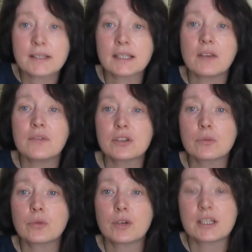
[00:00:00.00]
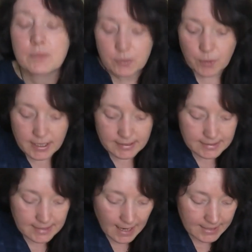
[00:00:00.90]
to give you some Christmas
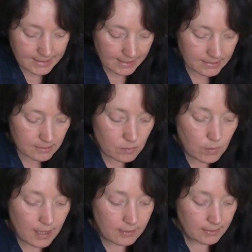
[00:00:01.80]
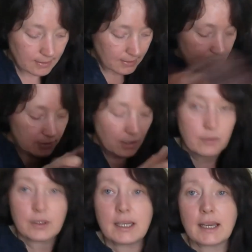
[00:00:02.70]
present ideas as well, so
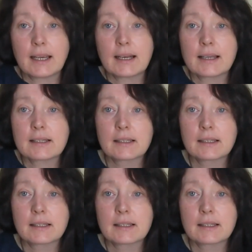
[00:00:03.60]
that you can ask